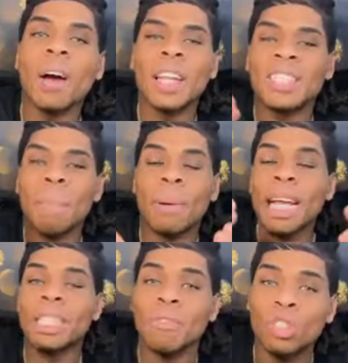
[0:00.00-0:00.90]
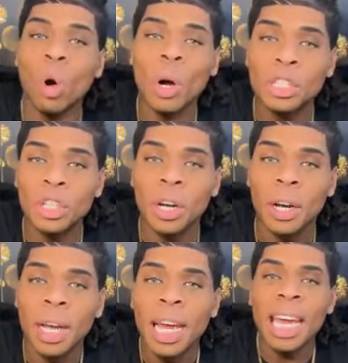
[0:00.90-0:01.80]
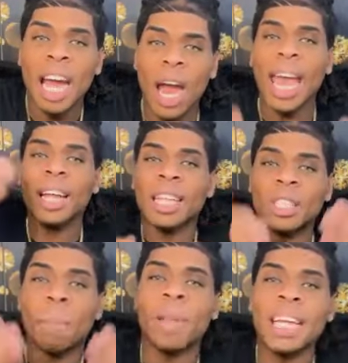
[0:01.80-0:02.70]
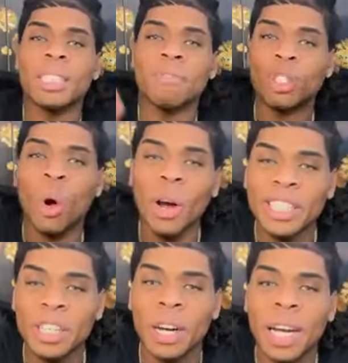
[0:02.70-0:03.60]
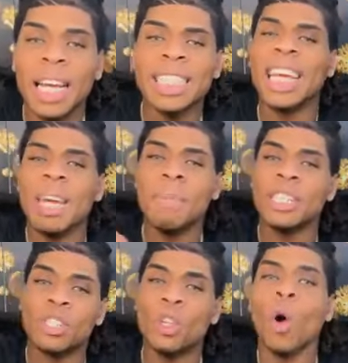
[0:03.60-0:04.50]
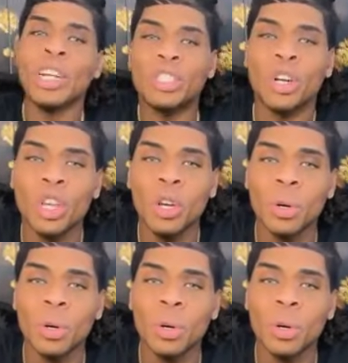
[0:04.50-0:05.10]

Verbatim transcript: Hell is a place of torture. Hell is a place of torture. Demons torture